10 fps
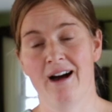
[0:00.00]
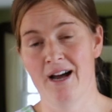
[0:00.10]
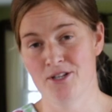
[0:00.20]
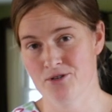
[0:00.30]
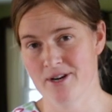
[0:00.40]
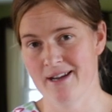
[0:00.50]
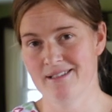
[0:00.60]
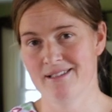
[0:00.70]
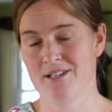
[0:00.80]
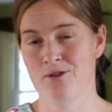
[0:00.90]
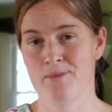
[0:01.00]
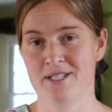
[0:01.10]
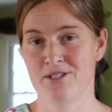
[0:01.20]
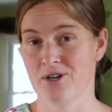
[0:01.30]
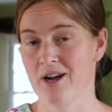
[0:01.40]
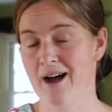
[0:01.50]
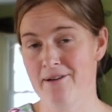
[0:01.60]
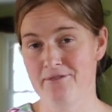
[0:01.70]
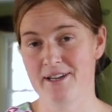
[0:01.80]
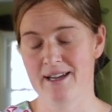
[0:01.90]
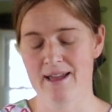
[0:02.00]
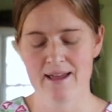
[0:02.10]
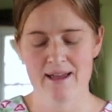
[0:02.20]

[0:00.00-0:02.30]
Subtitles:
hot drinks and you miss your coffee,